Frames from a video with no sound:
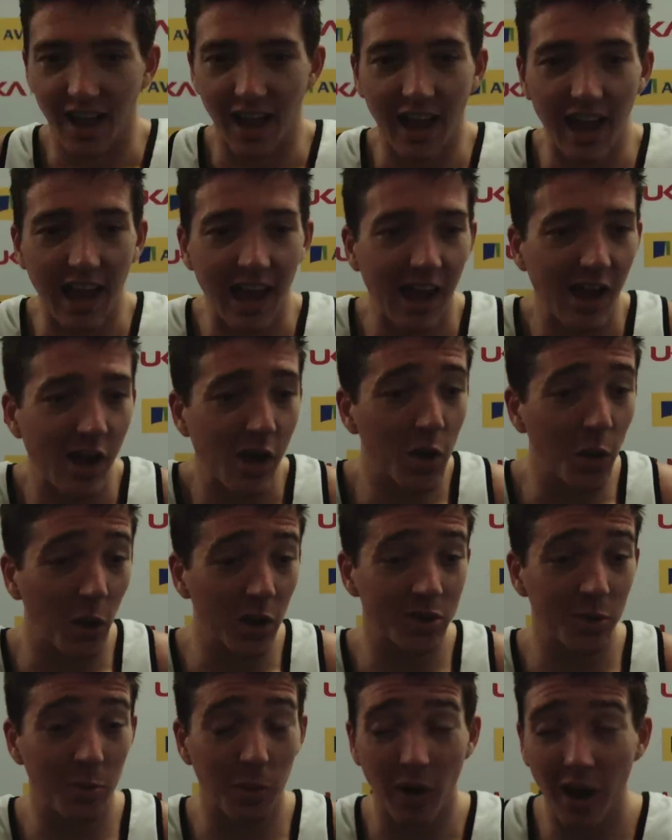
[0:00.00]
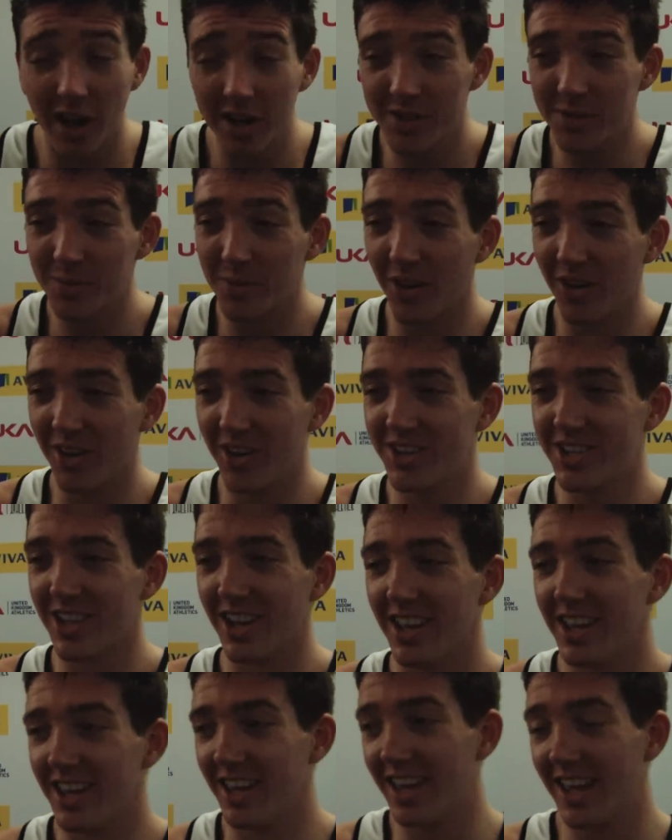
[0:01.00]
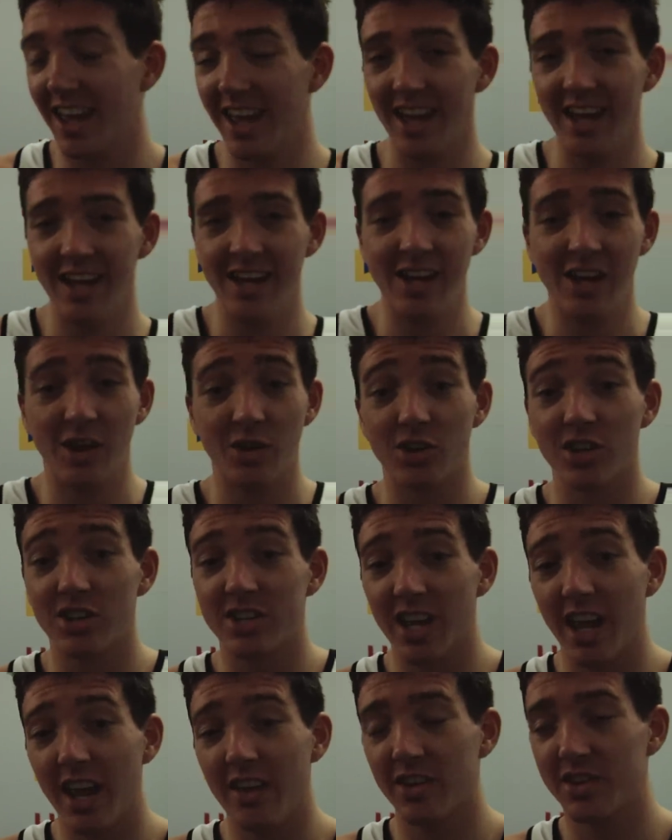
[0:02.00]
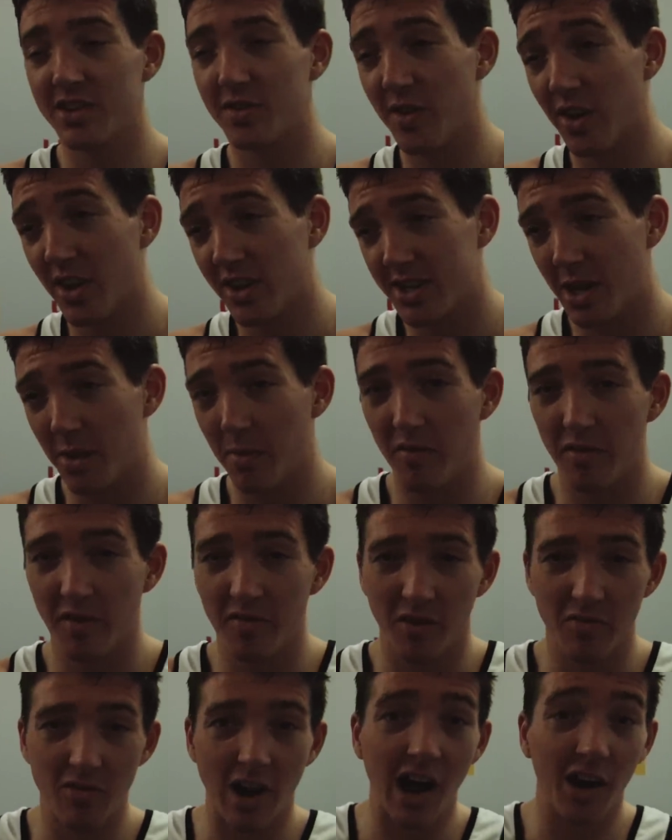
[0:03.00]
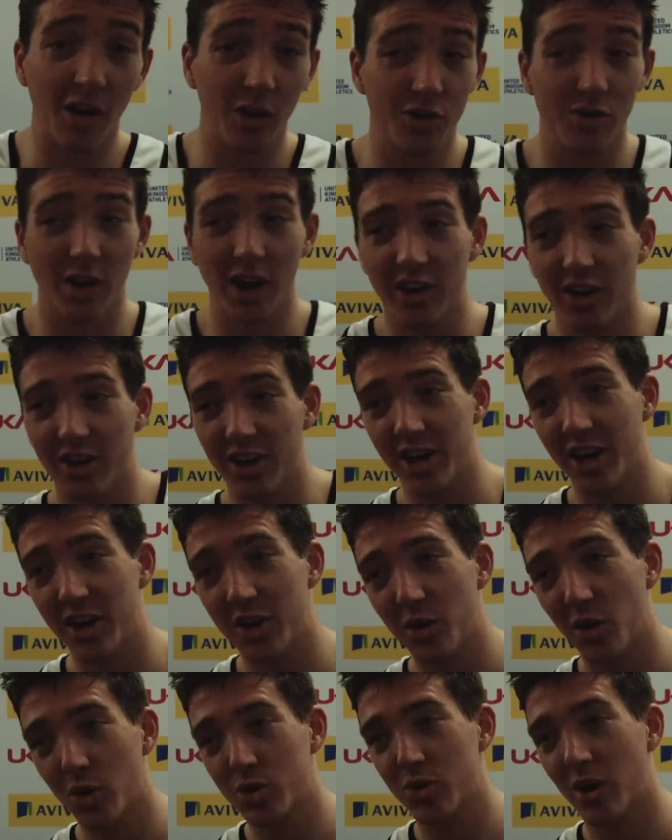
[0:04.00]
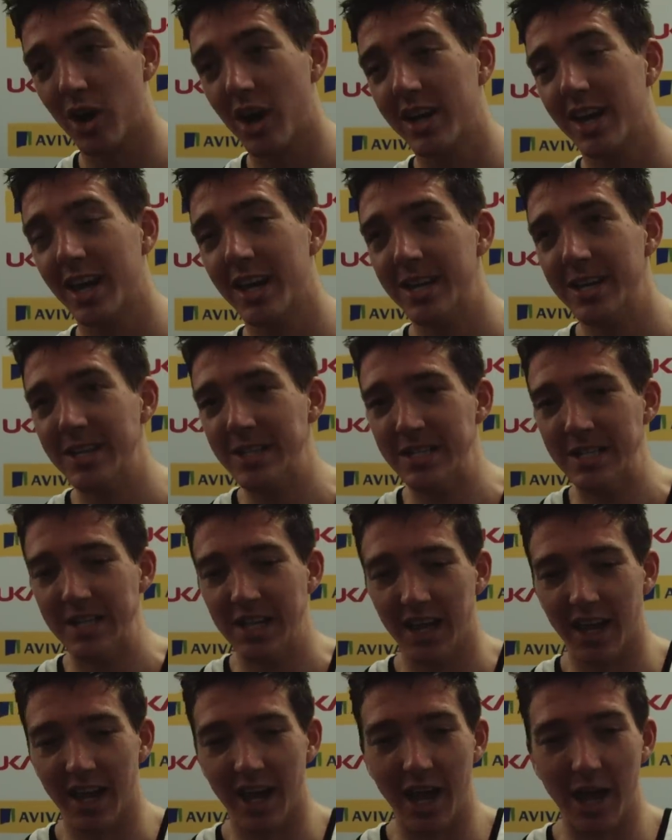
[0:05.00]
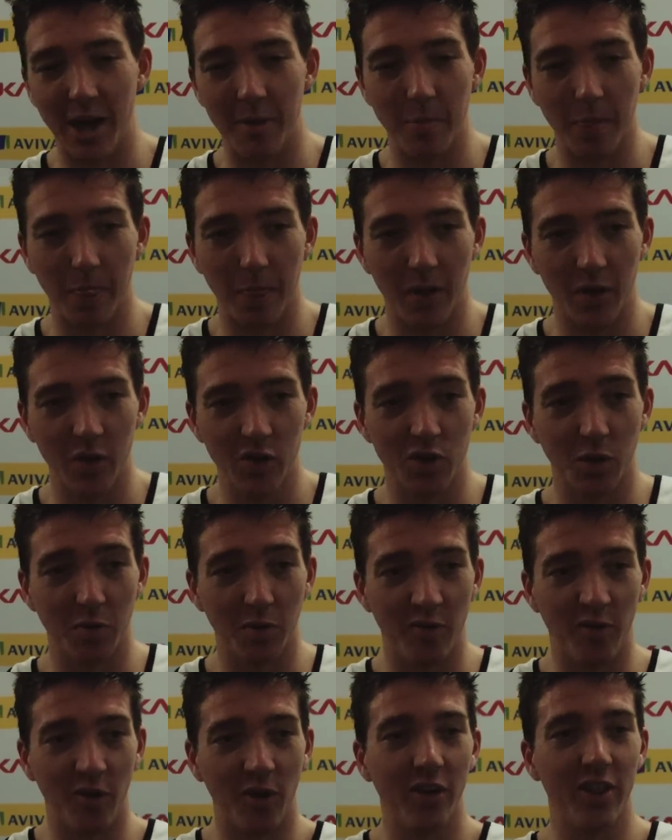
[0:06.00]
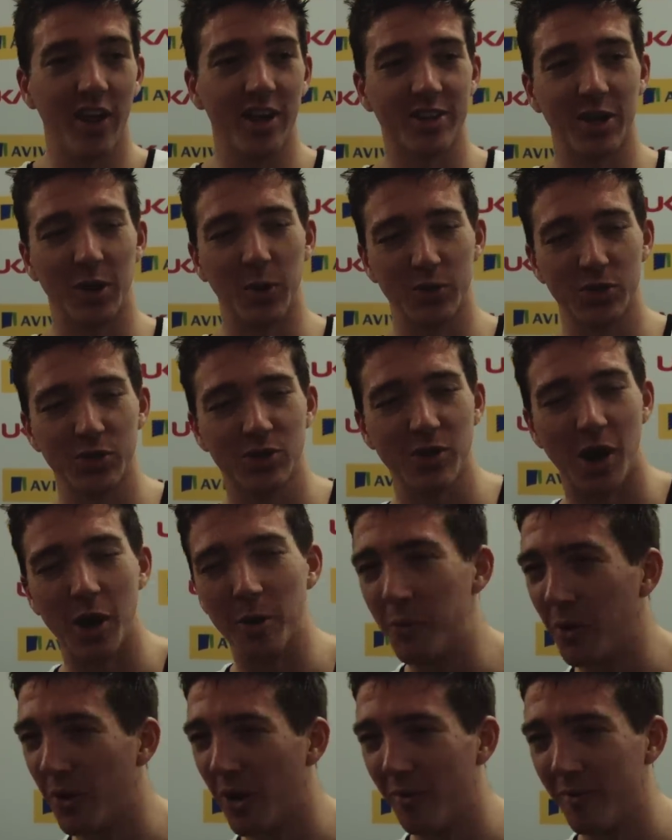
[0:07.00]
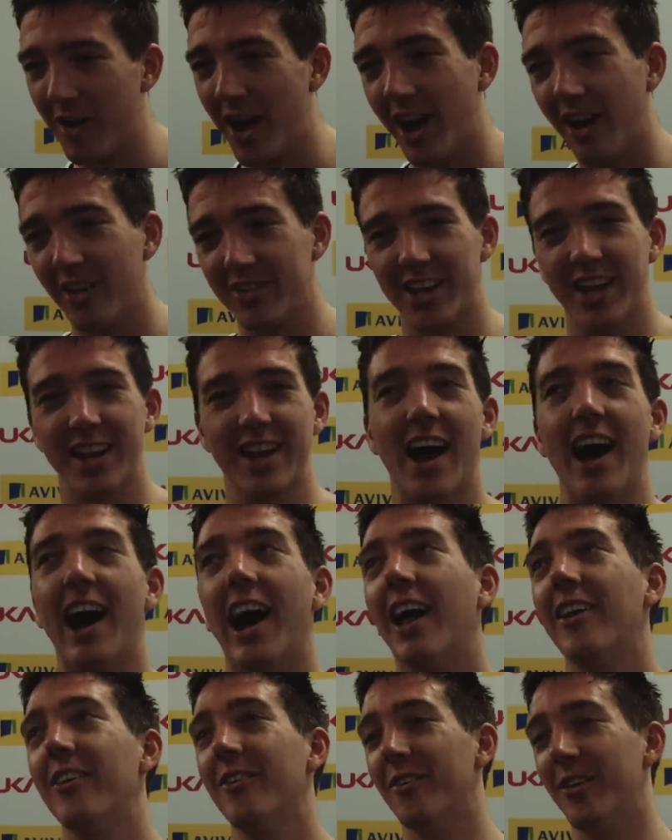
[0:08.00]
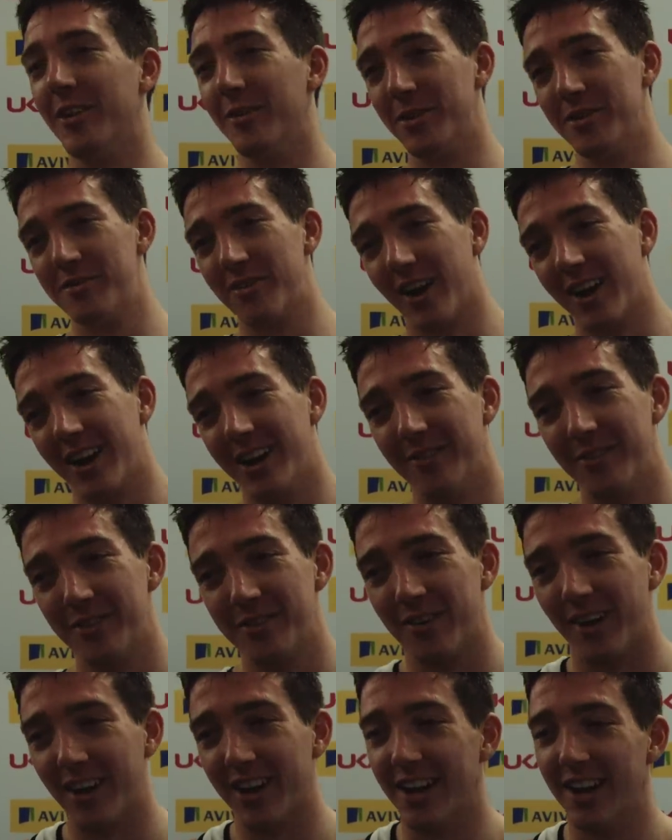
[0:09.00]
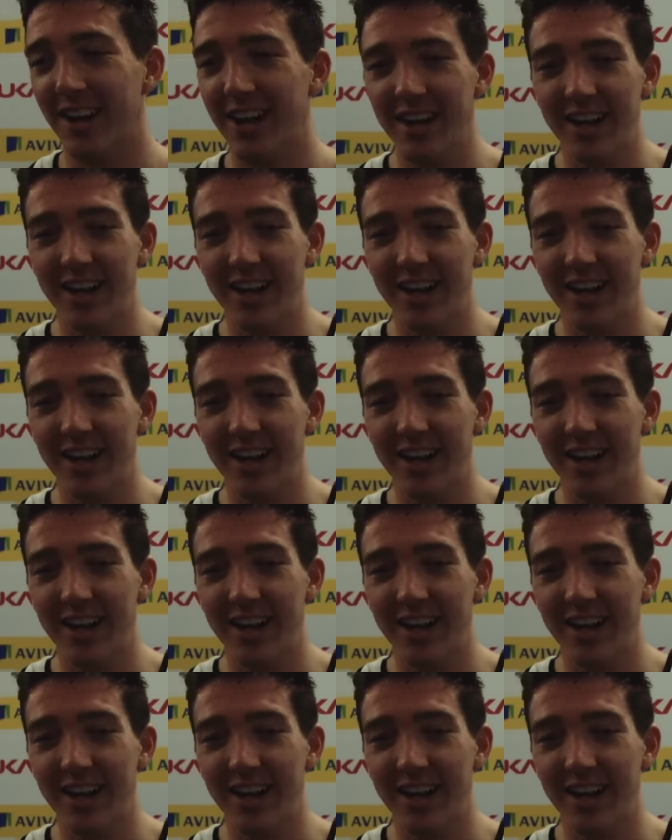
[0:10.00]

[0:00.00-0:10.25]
Uh, quite surprised to be honest. Like, was just saying this is the first time I've ever ran or trained on an indoor track. Um, so before this, I was just trying to put it on my head. I was like, nah, don't worry, it'll be fine, it'll be fine.